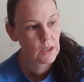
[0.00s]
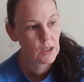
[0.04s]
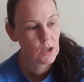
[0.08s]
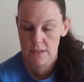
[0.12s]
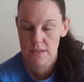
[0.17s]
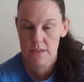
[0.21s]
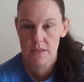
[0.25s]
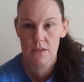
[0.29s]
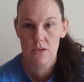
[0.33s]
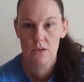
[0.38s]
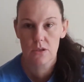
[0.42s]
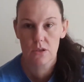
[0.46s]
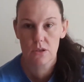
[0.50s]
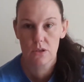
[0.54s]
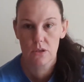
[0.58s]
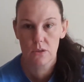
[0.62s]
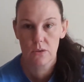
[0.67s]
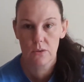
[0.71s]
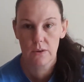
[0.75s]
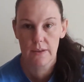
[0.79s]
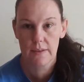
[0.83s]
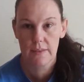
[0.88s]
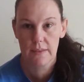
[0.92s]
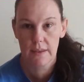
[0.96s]
They sit on you
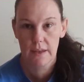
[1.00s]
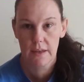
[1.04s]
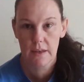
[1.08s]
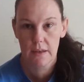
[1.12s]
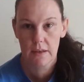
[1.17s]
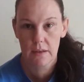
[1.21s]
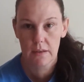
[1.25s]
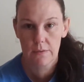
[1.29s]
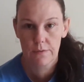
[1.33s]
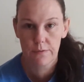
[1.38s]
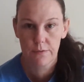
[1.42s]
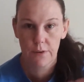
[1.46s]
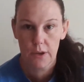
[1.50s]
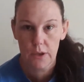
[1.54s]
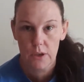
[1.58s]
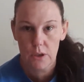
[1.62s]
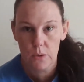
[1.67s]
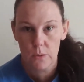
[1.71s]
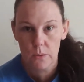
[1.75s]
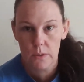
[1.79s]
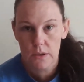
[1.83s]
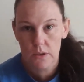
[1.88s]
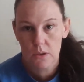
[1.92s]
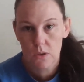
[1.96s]
and they follow you
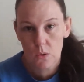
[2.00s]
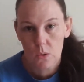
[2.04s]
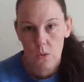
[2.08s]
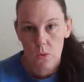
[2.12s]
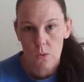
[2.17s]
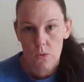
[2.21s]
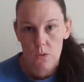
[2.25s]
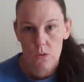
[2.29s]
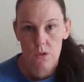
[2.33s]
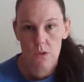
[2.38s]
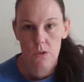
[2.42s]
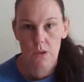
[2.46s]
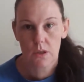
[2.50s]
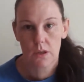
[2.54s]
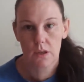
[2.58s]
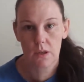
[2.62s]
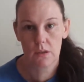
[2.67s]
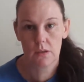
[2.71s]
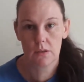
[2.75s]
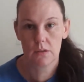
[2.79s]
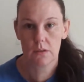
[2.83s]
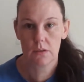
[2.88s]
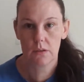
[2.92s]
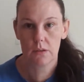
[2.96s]
indoors,
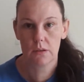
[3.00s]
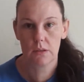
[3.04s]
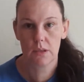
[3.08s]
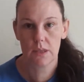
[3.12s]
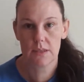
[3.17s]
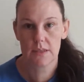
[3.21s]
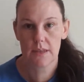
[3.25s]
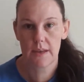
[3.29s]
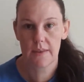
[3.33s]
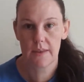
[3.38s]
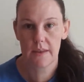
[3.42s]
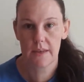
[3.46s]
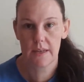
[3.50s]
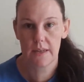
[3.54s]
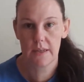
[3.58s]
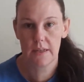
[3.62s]
and that's how they get